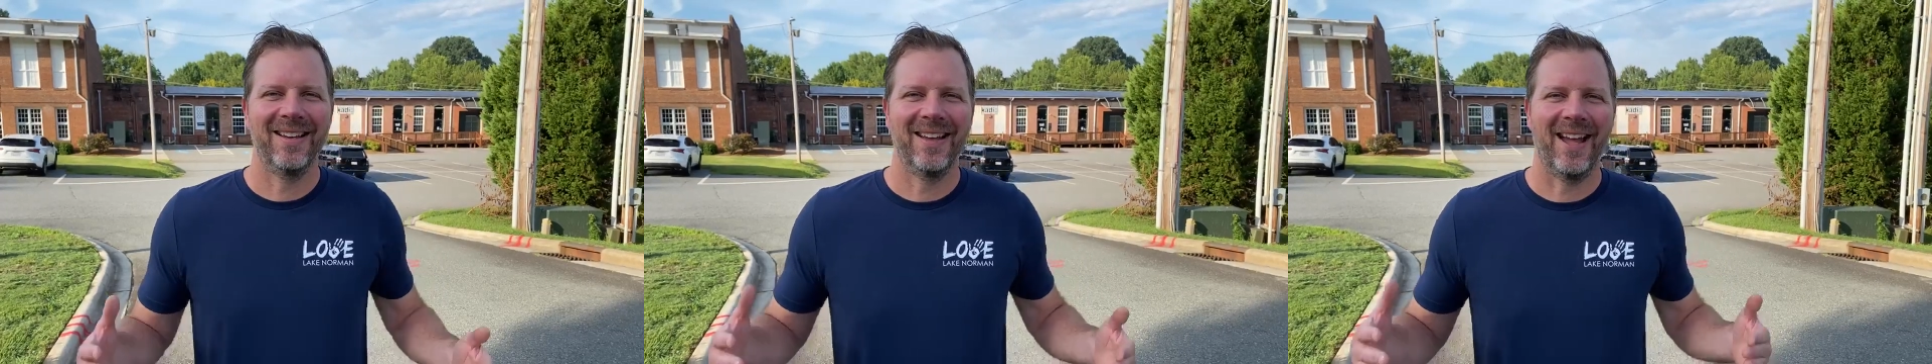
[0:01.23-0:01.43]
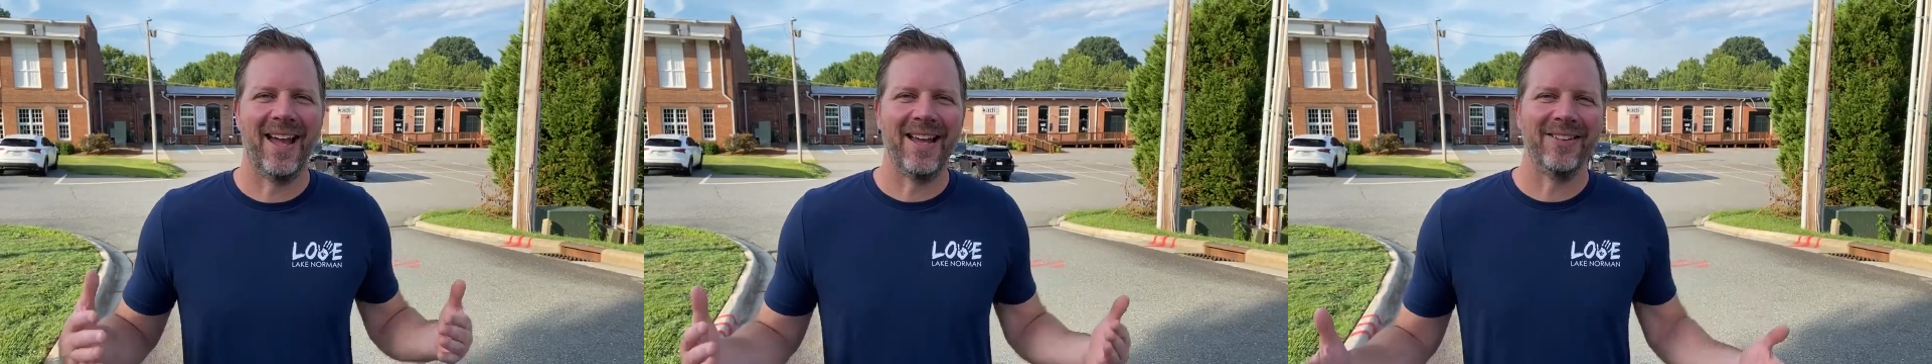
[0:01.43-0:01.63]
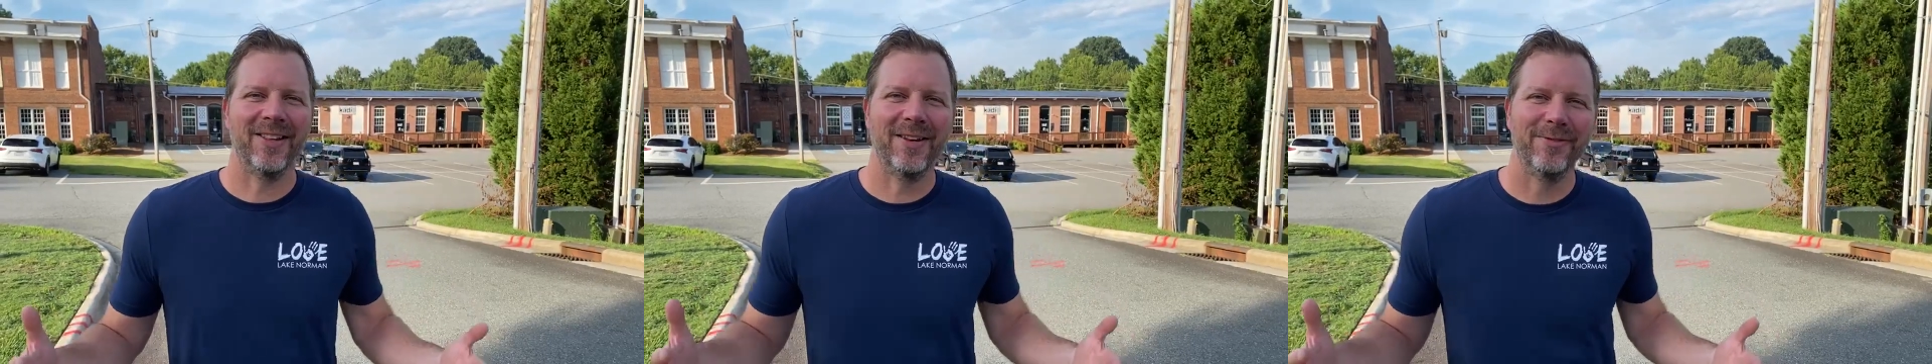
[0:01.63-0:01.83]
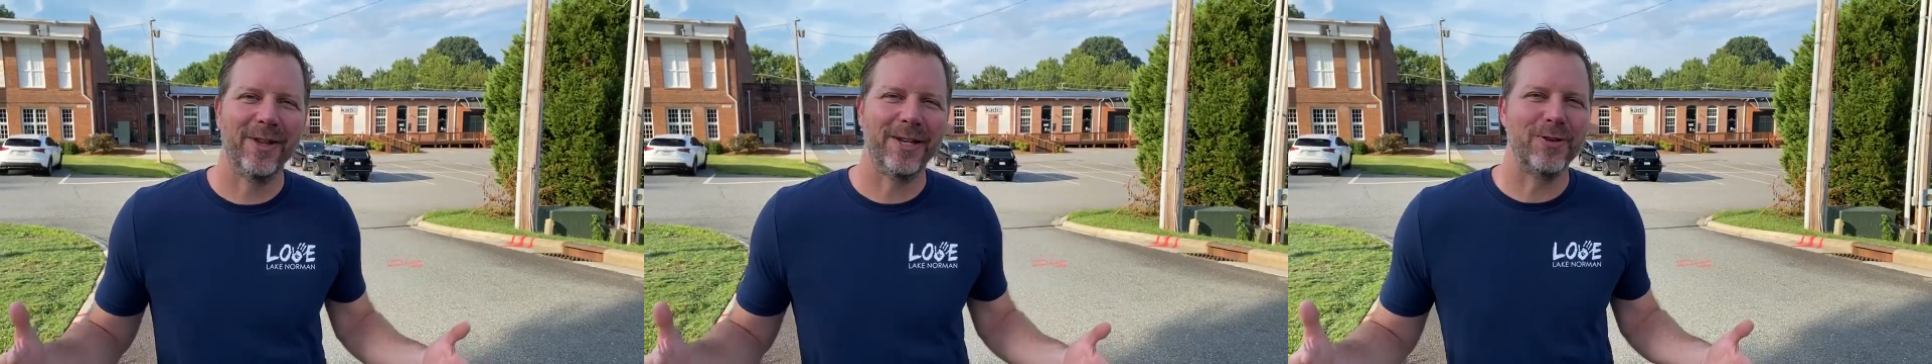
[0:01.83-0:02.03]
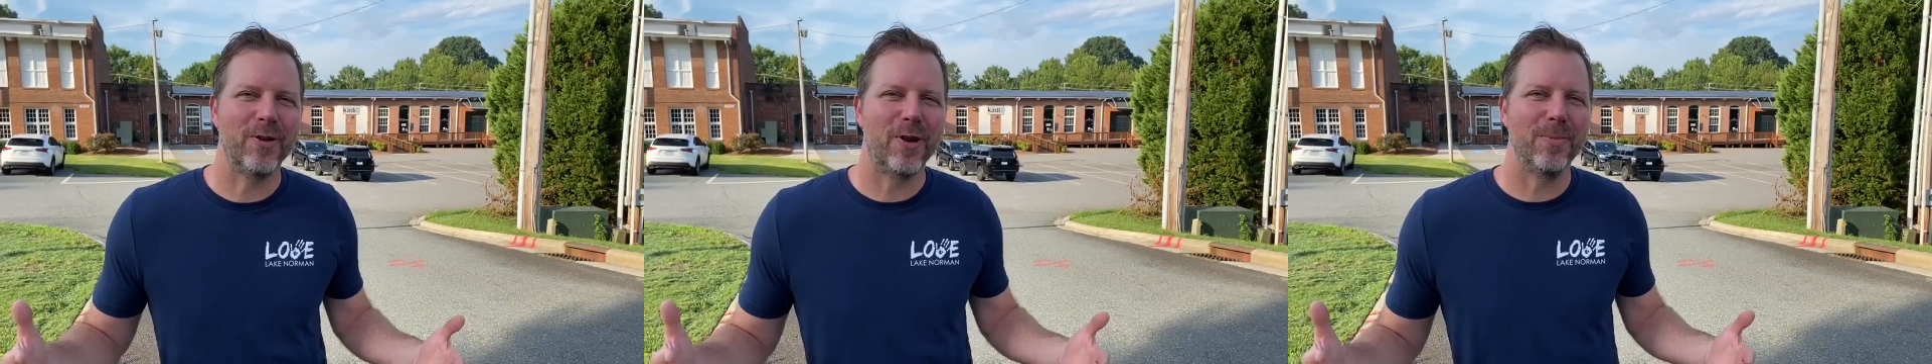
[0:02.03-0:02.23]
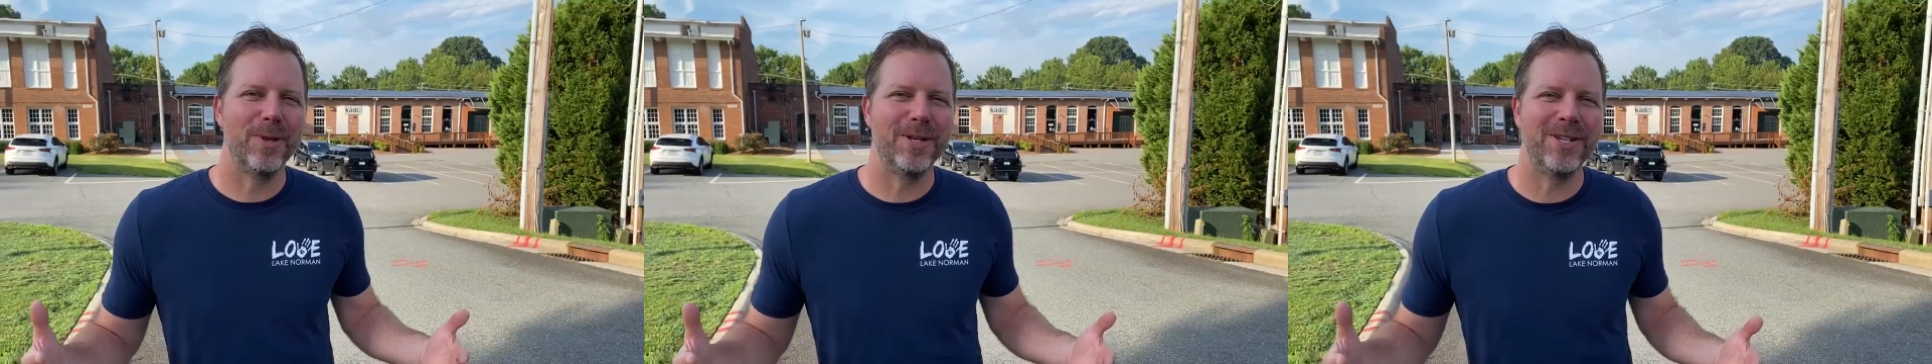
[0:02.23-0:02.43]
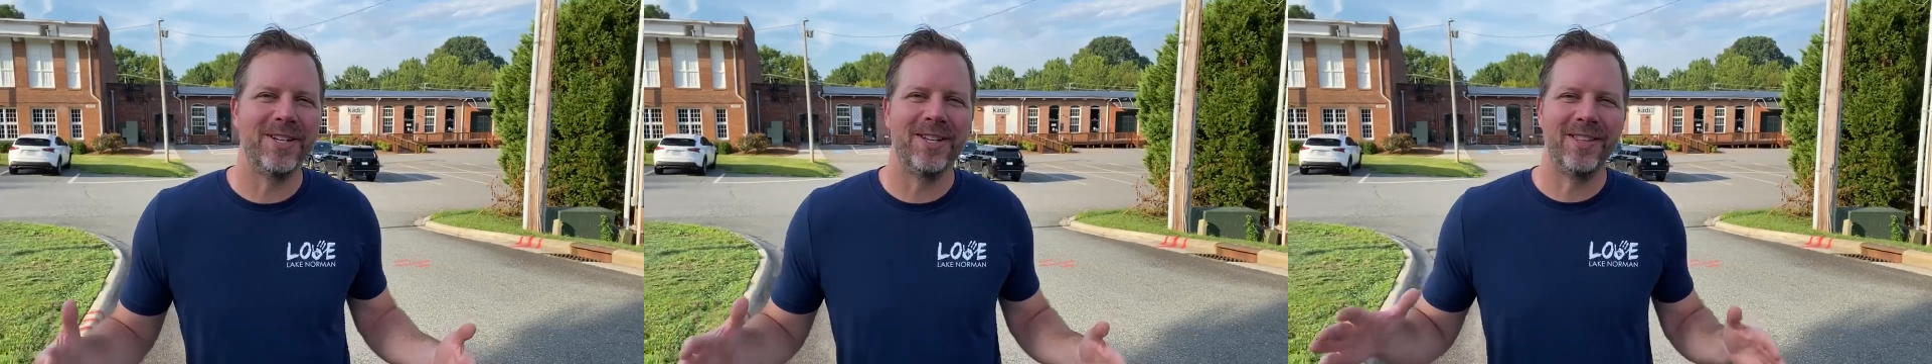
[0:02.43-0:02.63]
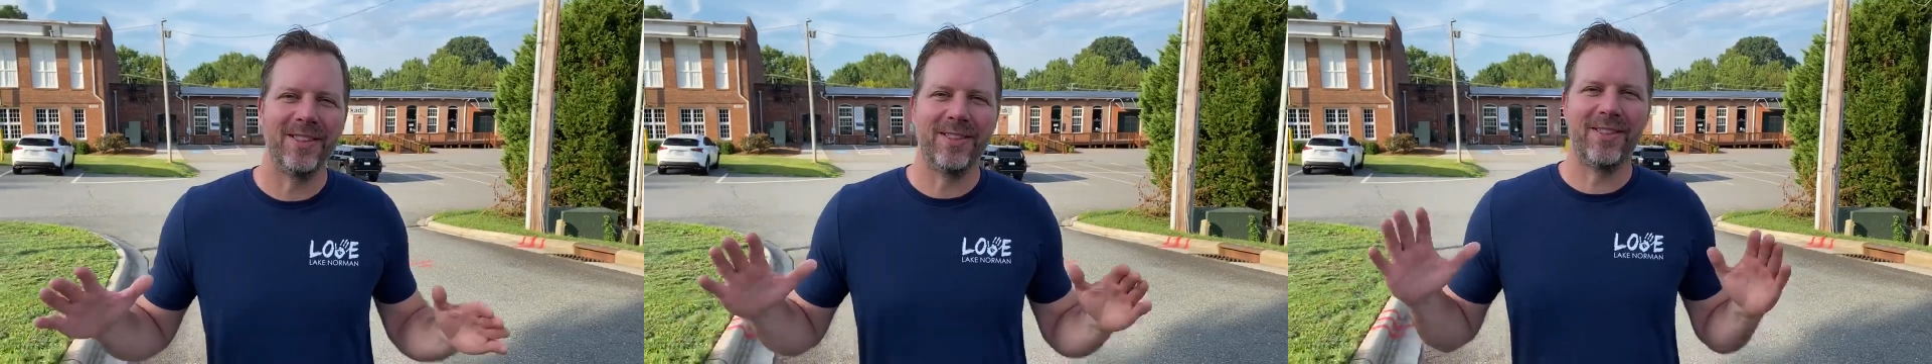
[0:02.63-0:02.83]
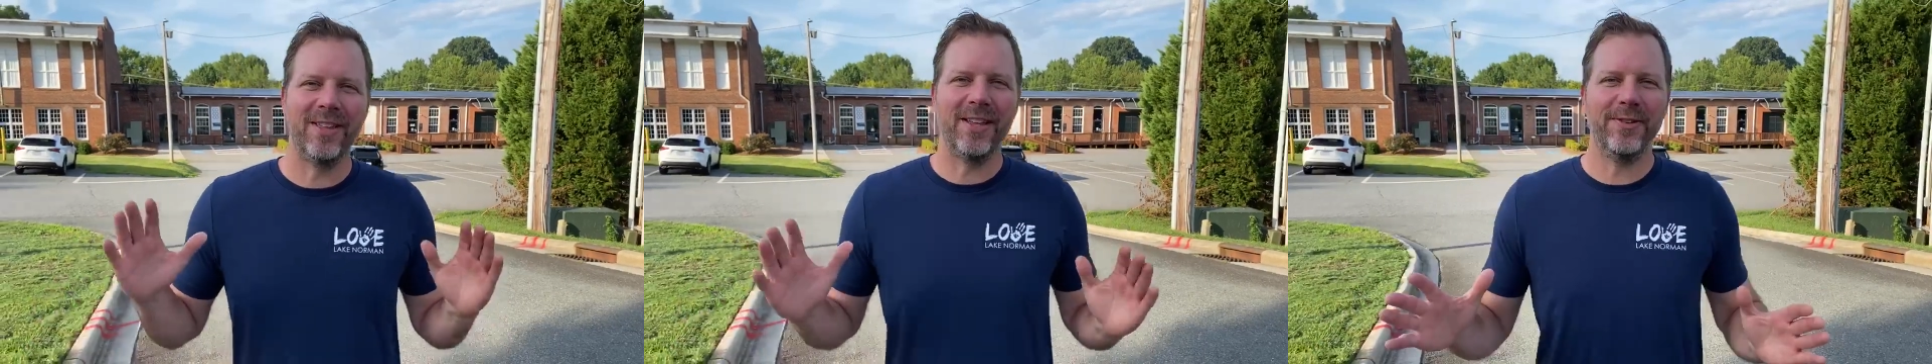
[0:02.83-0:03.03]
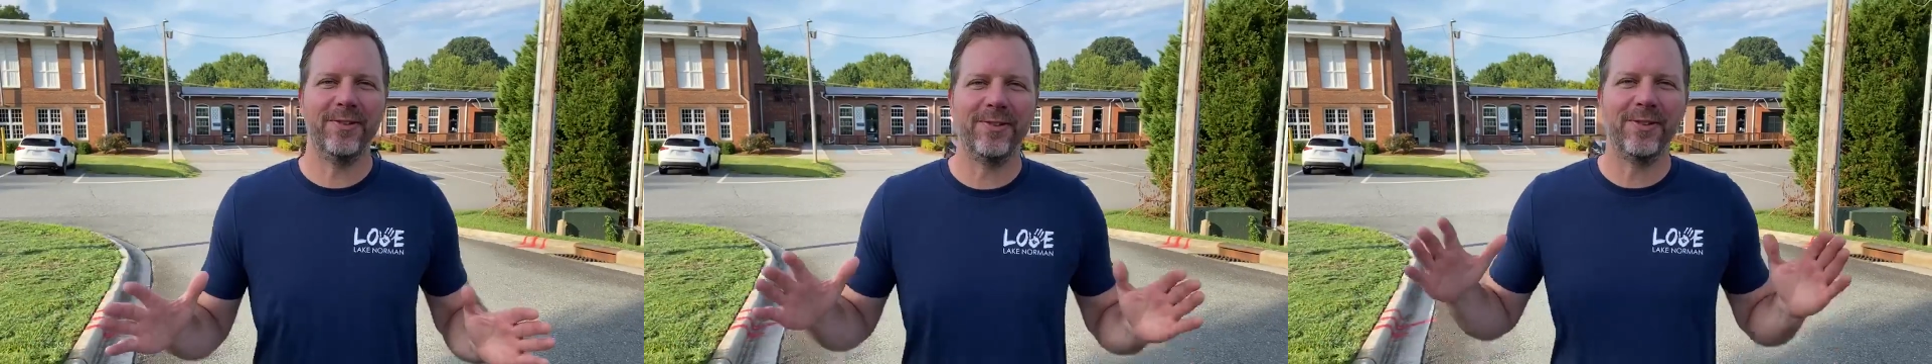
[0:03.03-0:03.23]
Hey, Lovelake Norman,
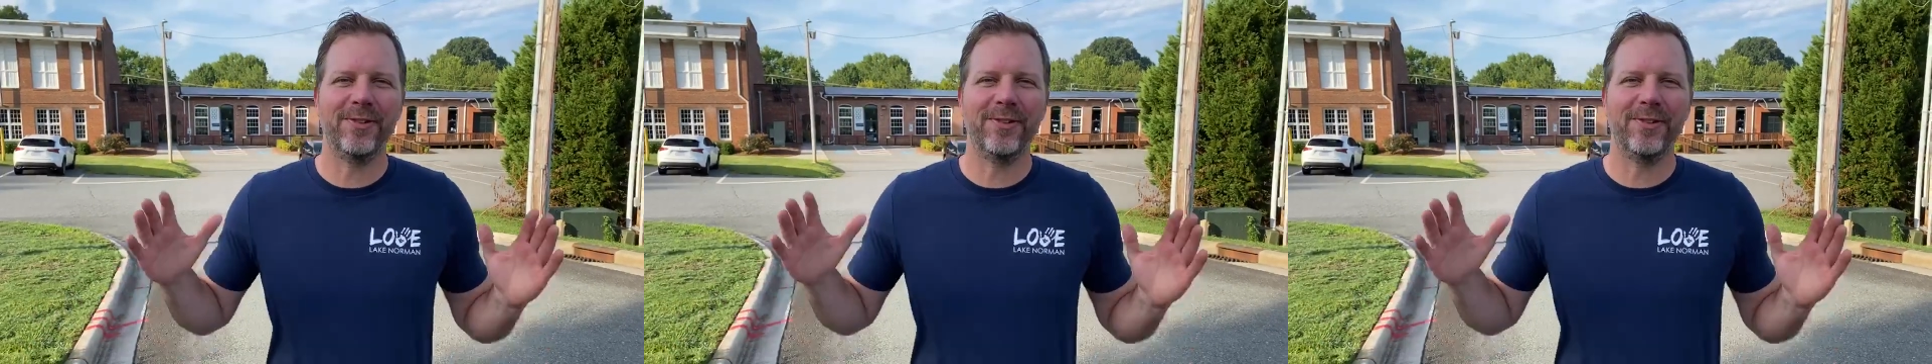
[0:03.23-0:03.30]
this